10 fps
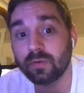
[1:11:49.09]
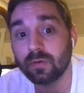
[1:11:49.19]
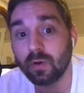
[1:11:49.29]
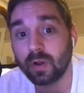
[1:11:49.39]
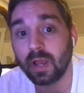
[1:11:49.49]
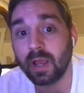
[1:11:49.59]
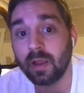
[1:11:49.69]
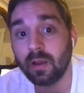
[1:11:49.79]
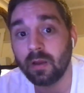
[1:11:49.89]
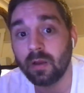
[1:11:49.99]
okay,
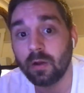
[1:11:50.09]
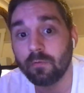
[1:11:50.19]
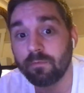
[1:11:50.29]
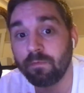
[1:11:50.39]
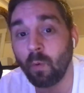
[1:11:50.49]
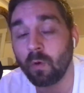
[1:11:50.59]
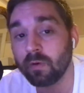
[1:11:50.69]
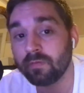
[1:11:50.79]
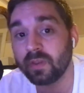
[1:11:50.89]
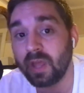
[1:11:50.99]
4
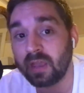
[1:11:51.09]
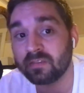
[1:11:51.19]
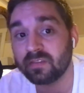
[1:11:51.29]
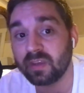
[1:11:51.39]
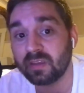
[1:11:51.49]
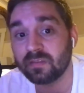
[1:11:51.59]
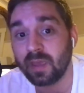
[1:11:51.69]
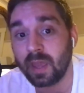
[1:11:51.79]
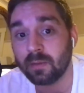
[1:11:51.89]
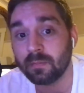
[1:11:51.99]
of the next 6
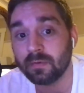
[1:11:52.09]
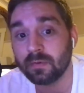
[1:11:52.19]
games.